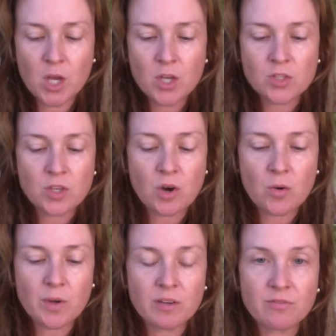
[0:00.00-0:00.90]

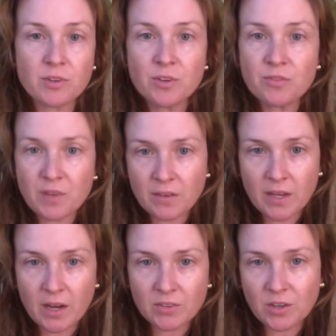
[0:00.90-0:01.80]
So if you found
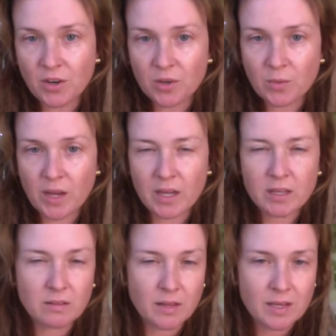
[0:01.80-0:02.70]
out the hard way,
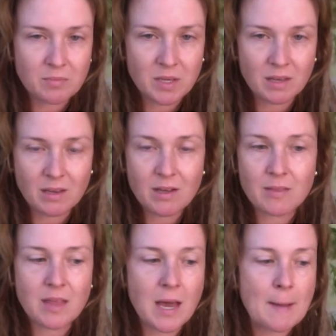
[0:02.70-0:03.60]
like me,
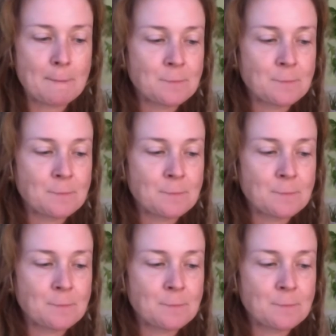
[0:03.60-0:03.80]
that